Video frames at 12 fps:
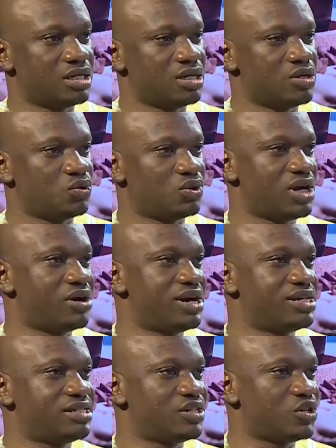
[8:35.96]
so that
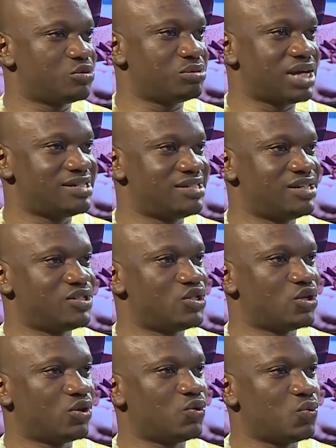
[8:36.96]
already tells me that this is
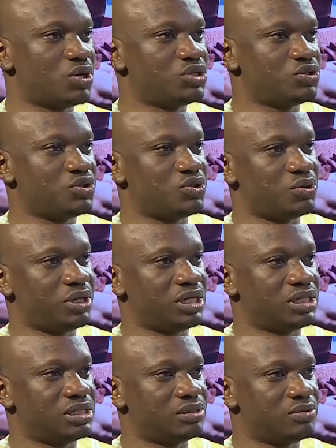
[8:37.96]
not the way to do
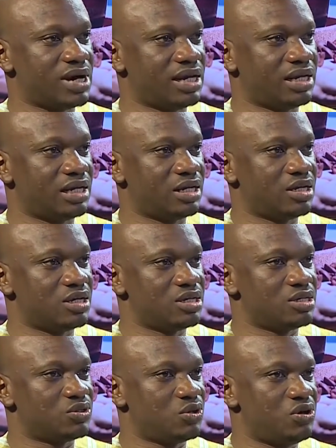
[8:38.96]
it, right?
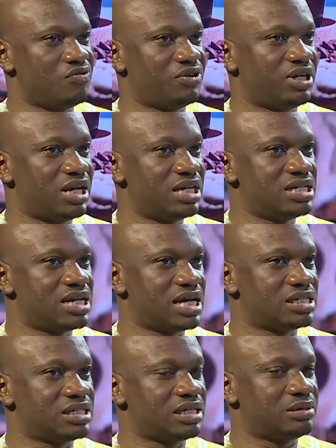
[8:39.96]
So if I learn that